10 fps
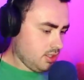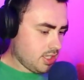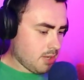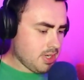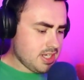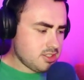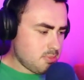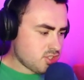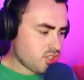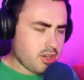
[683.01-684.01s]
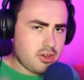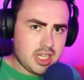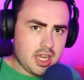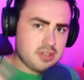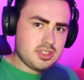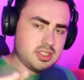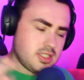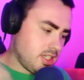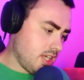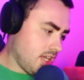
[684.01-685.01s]
Yeah, when there's not much going on, it goes
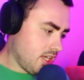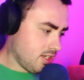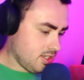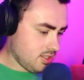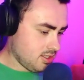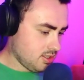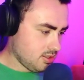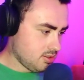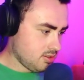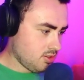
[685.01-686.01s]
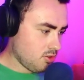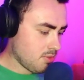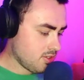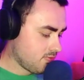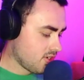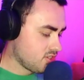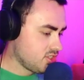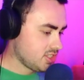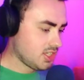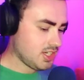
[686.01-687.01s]
into the almost
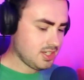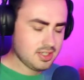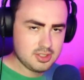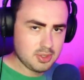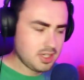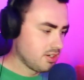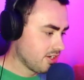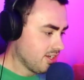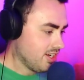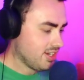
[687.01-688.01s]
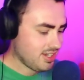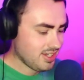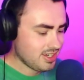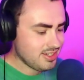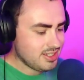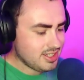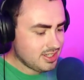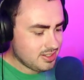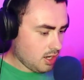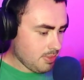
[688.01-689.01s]
30s, 29. I
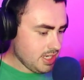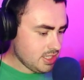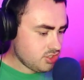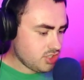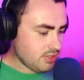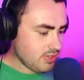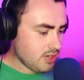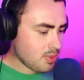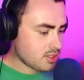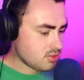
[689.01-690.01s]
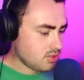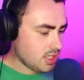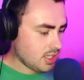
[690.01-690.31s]
mean, it generally works alright there.